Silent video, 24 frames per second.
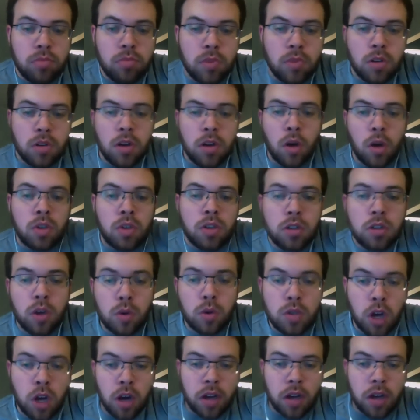No
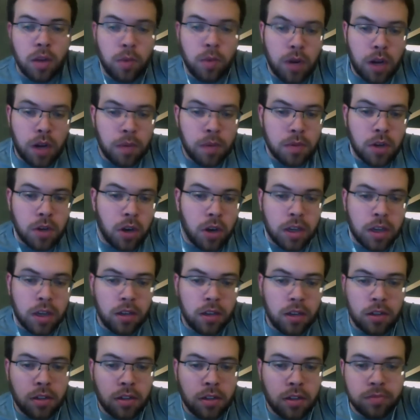talking when I'm talking,
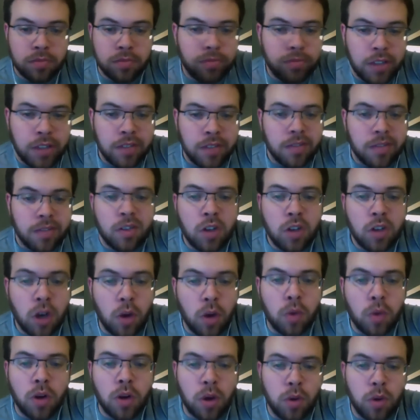and no,
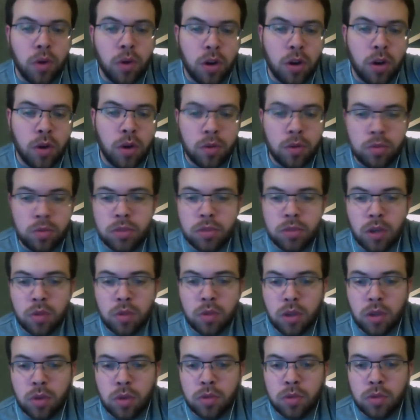
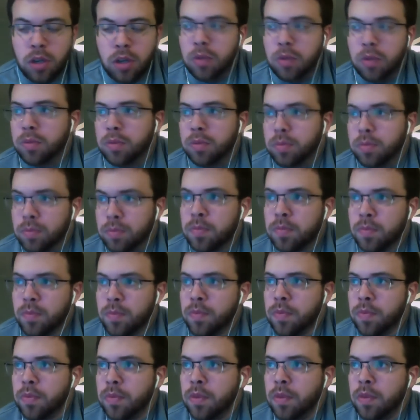don't
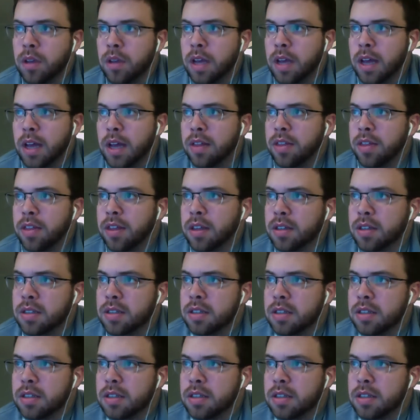kind of things.